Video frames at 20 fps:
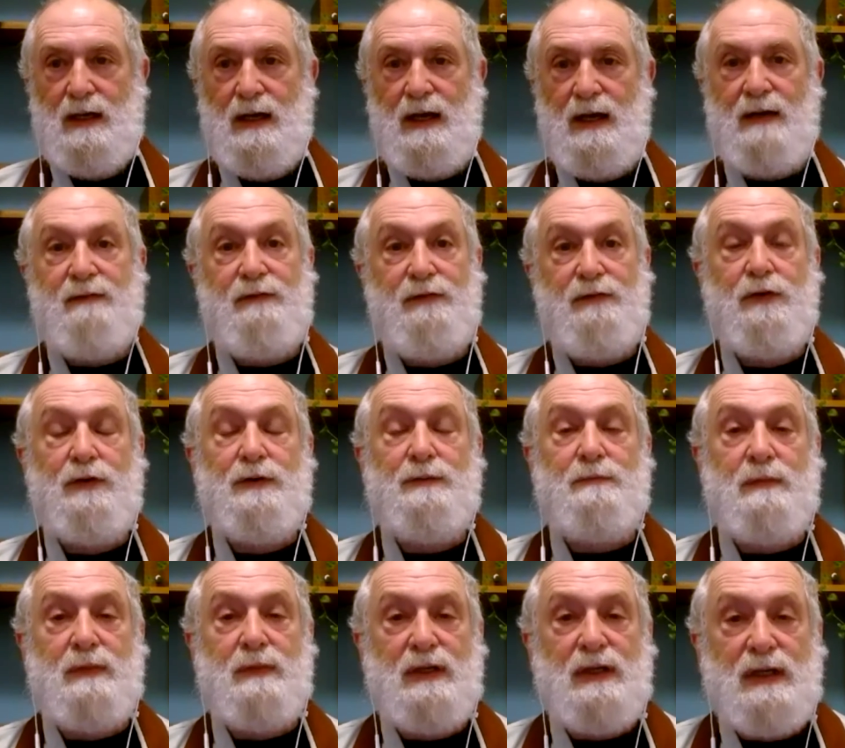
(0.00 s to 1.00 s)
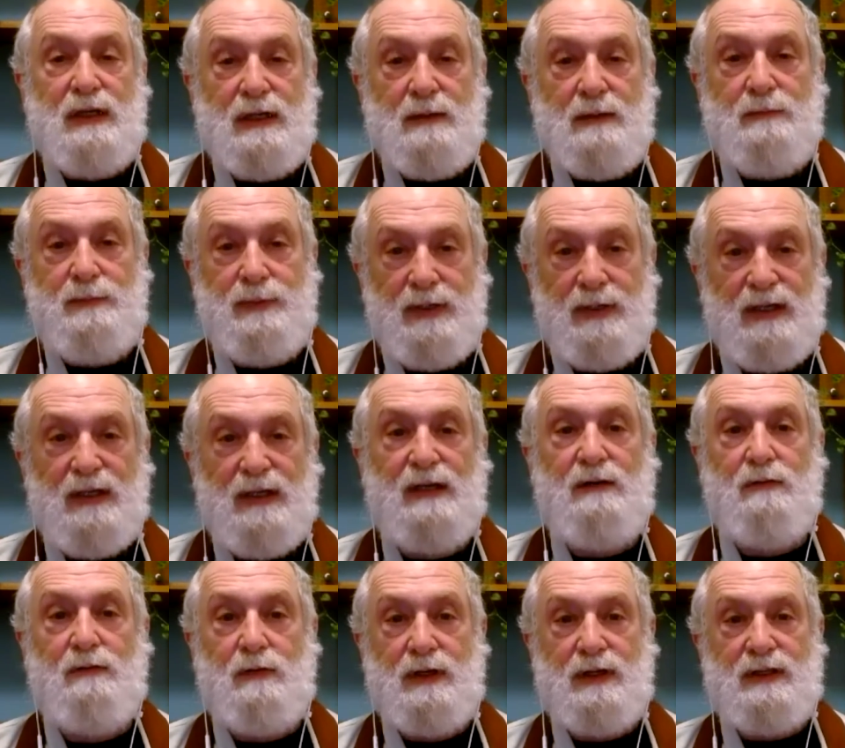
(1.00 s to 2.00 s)
And for me,
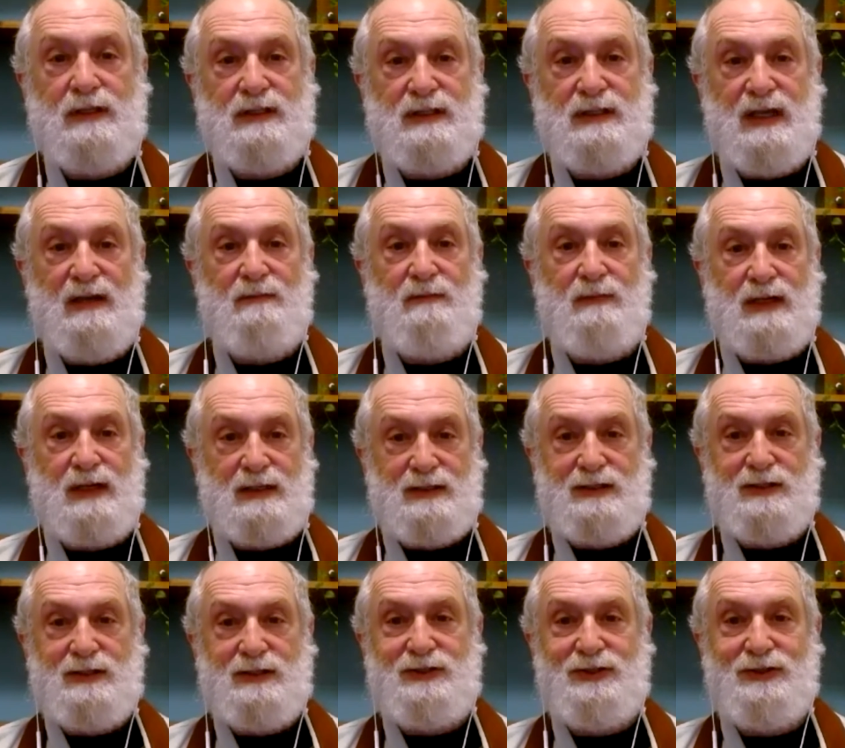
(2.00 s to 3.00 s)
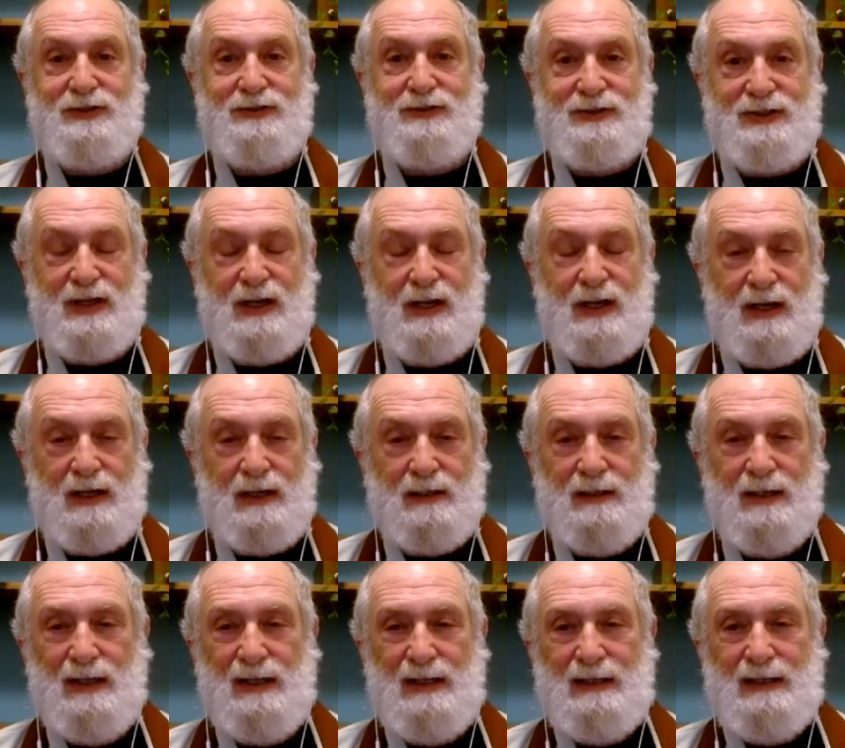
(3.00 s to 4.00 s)
being with Zen Master Seung
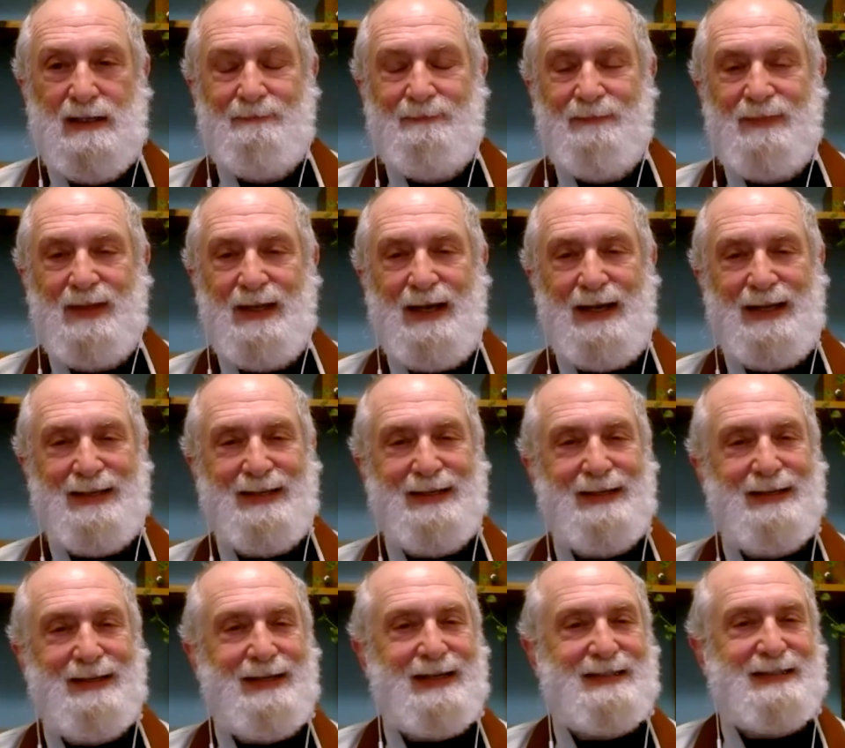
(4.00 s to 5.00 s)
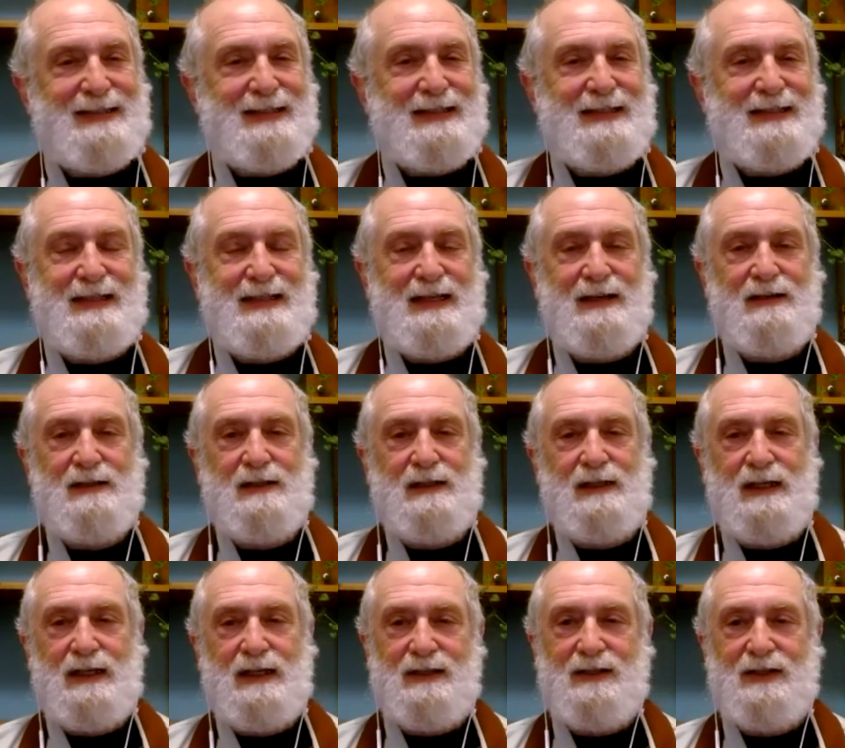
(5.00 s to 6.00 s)
Sahn, not
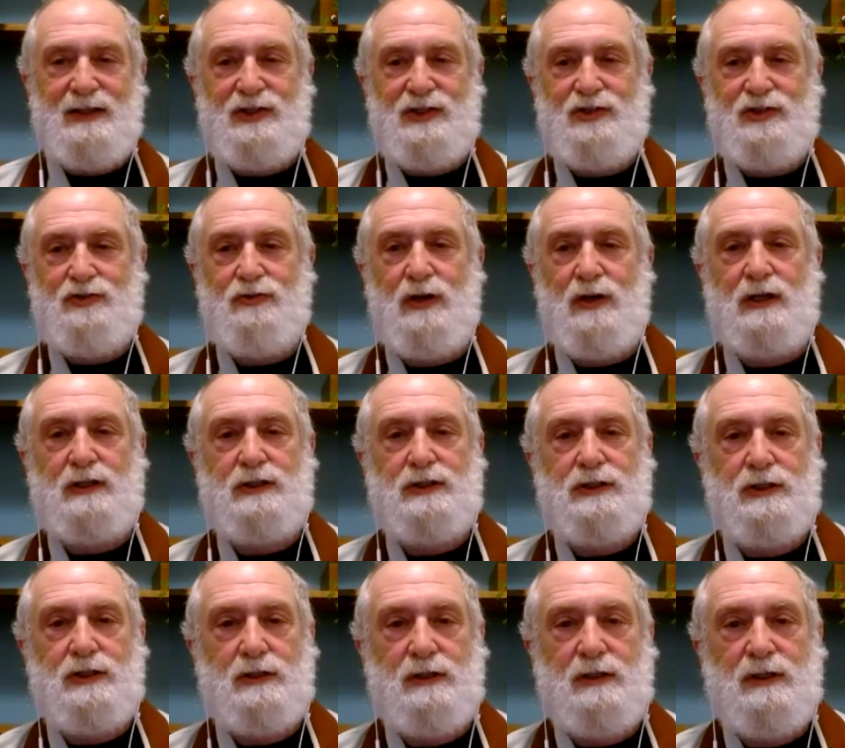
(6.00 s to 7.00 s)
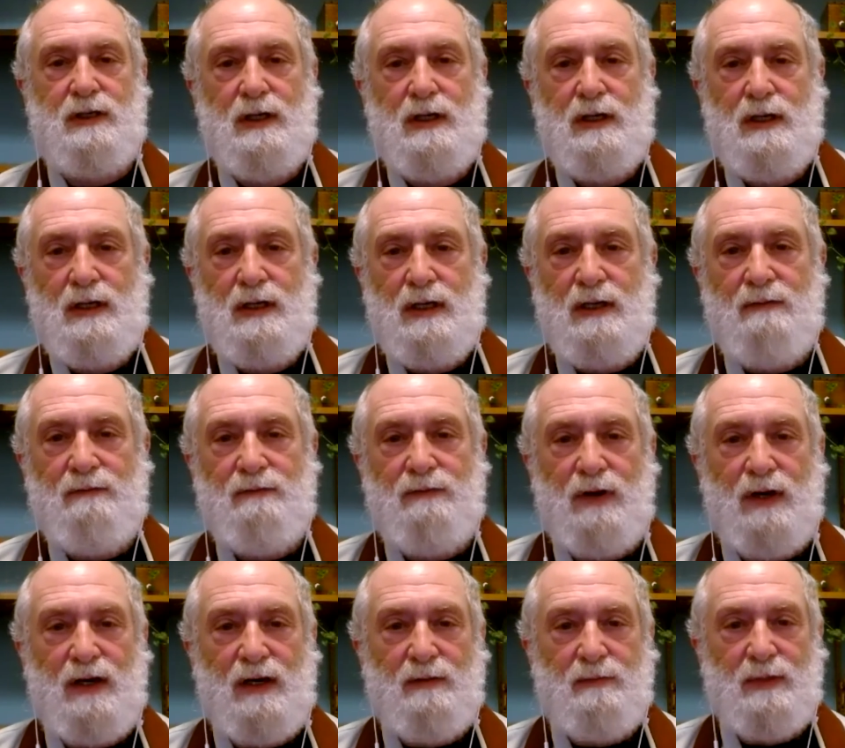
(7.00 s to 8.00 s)
necessarily in the structured
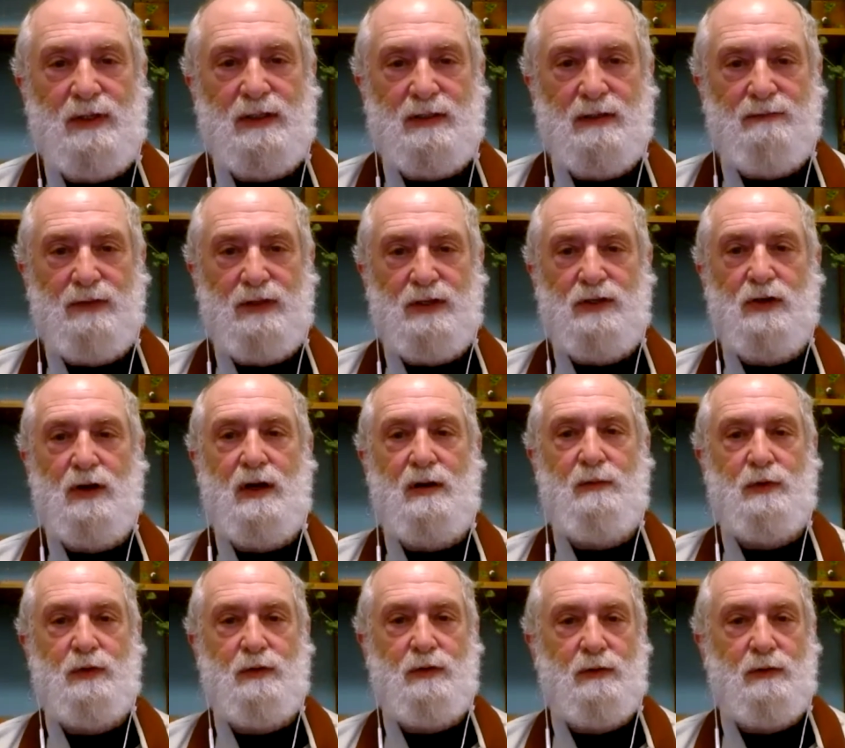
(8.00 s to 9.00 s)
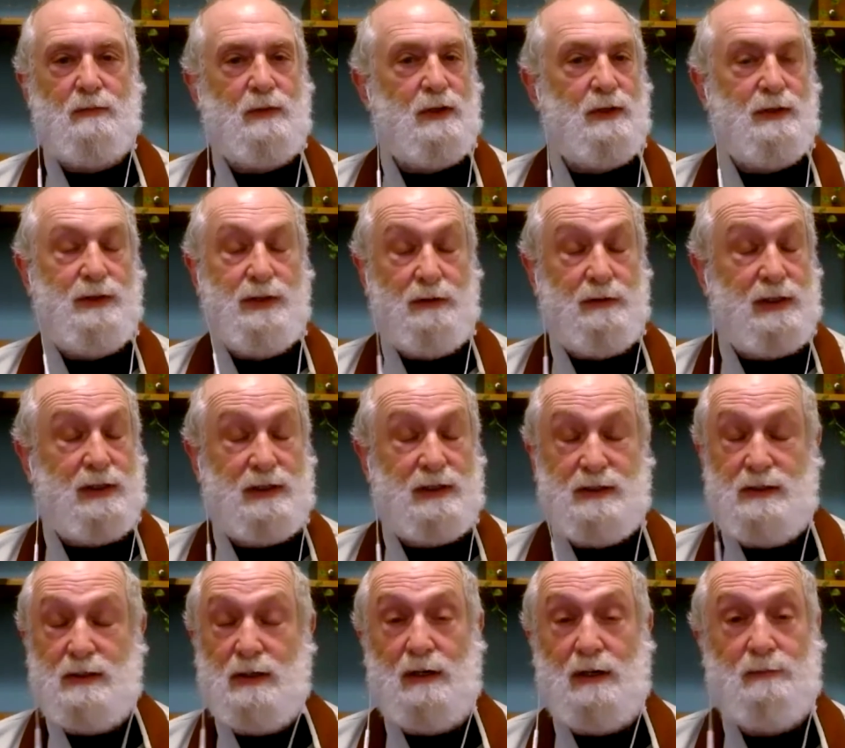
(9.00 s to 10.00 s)
environment of the Dharma room, although his
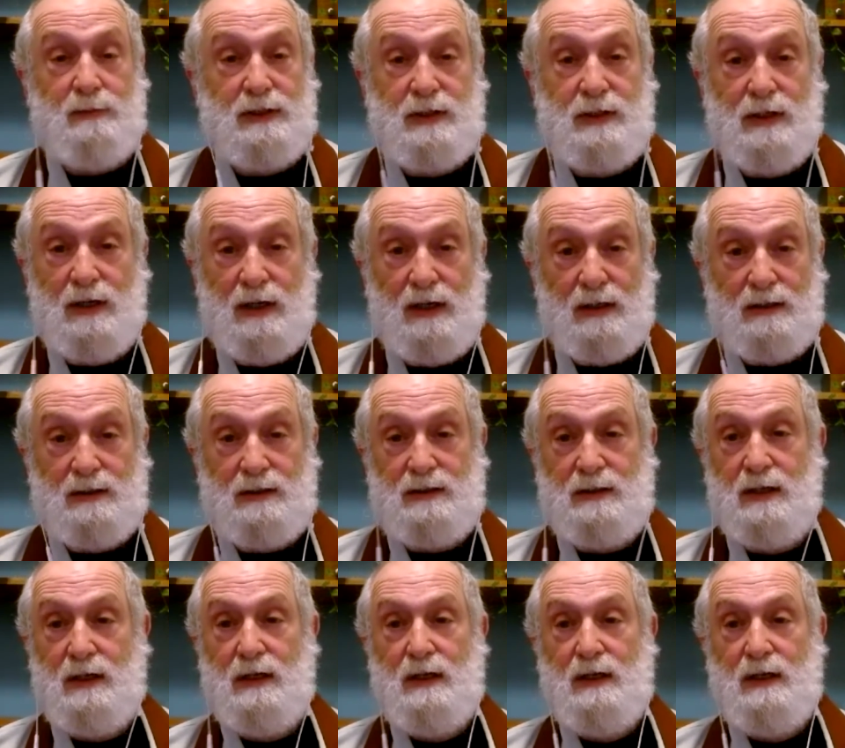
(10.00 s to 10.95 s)
Dharma talks,